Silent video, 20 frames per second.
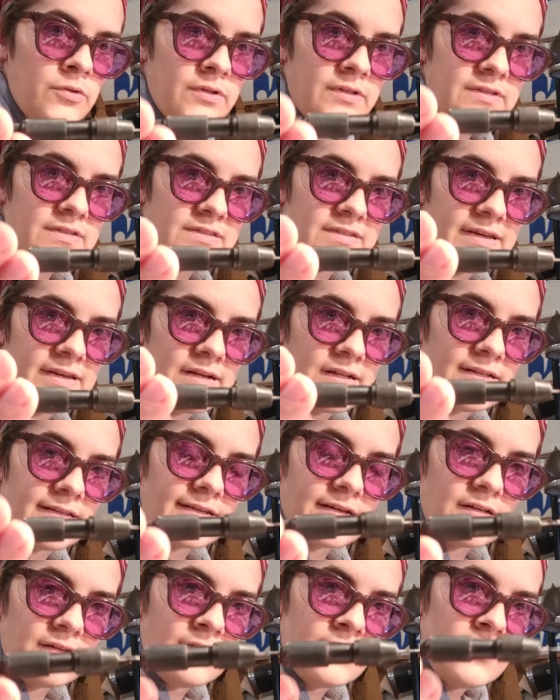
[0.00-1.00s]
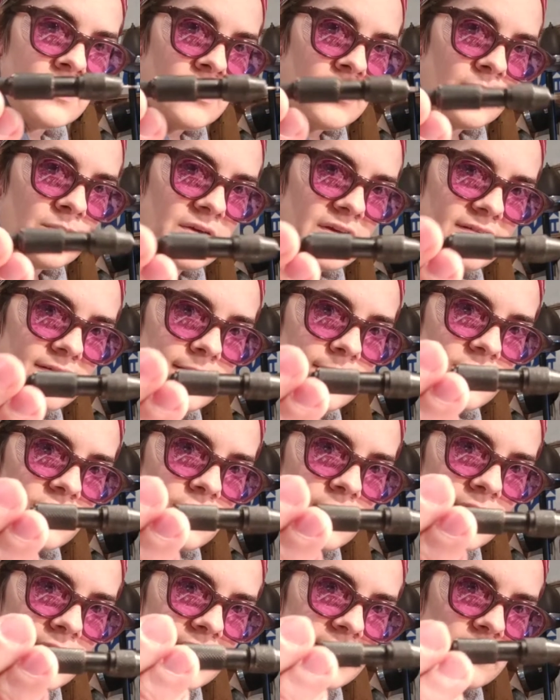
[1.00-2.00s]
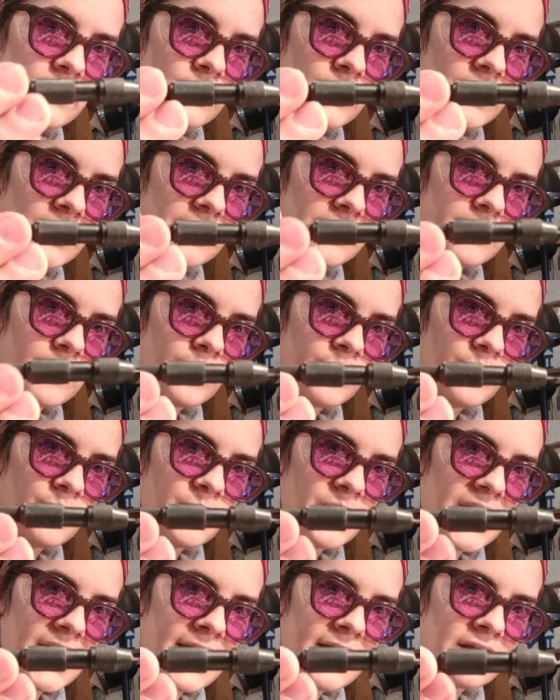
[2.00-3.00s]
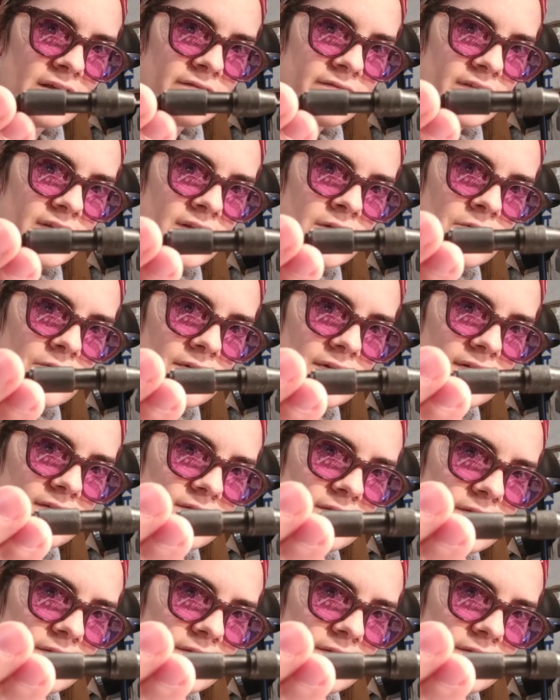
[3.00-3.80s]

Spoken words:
and set a little because I'm trying to work the back of the earring as